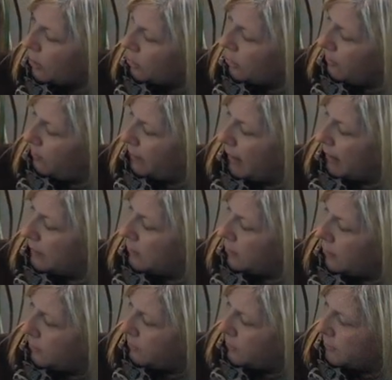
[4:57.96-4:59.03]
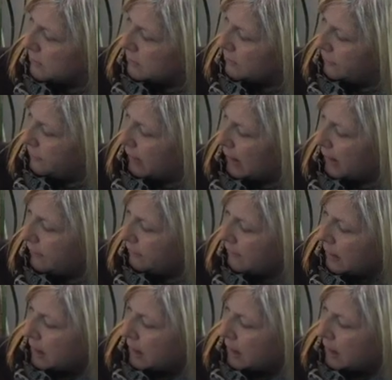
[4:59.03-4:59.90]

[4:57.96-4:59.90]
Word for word: Goodbye Q Pootle 5.